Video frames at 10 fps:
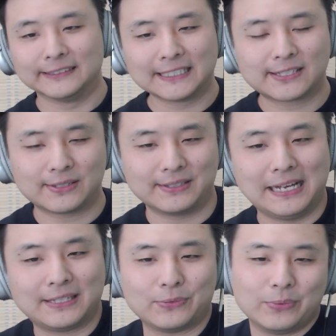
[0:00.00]

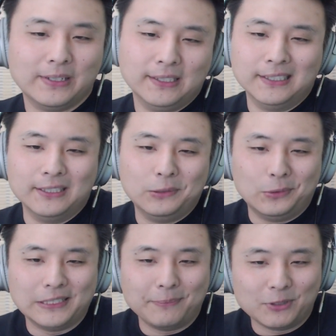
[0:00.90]
That's
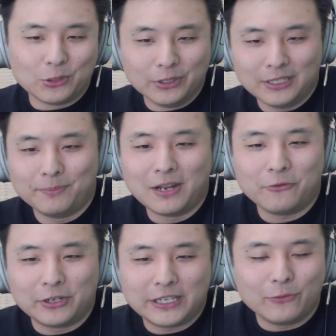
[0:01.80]
what I'm doing. I'm not
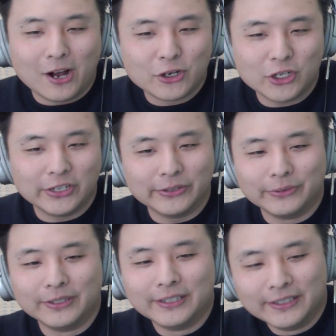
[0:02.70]
really watching
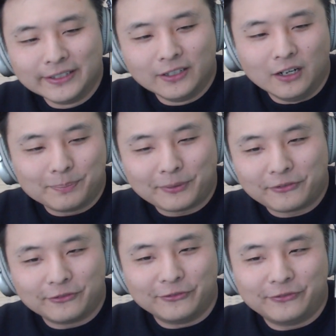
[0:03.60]

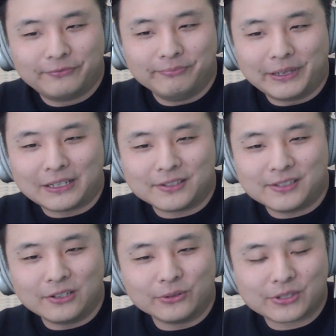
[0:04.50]
like a
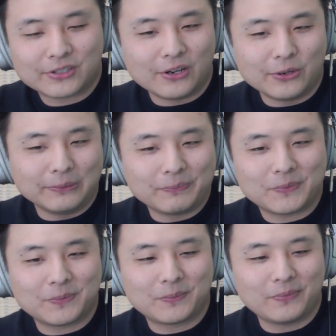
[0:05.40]
single
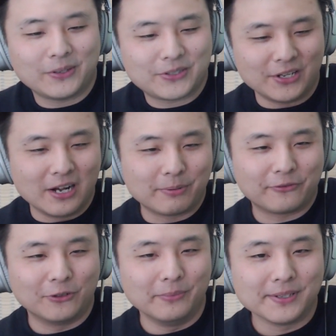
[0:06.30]
song
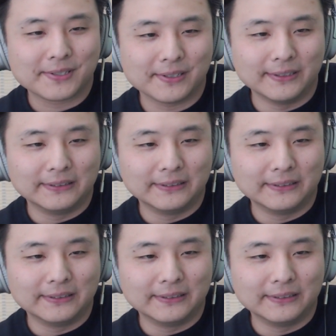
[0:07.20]
performance.